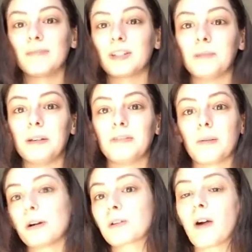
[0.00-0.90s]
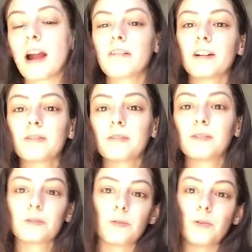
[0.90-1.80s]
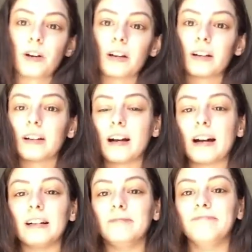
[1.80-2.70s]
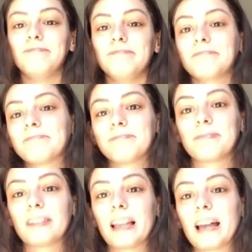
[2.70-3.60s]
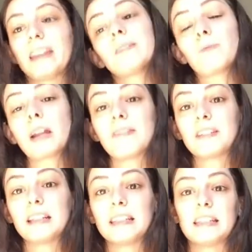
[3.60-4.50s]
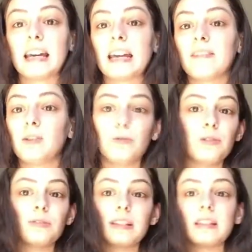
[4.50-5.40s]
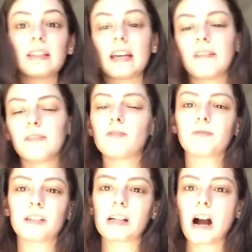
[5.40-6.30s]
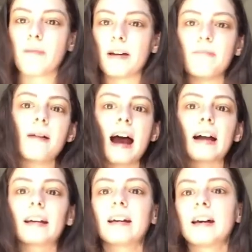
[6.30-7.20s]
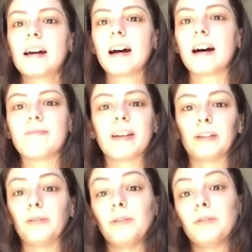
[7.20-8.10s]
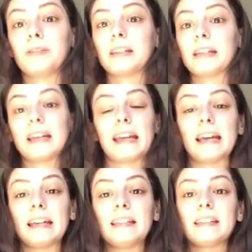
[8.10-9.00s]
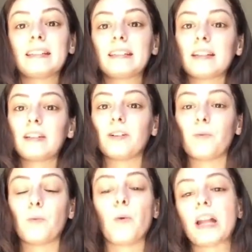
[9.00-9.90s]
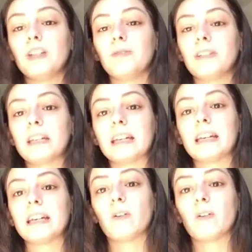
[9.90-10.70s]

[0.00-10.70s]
Could be from our choir rehearsals, or what I've done today. If you use it today, feel free to comment back that you used it, and when you did,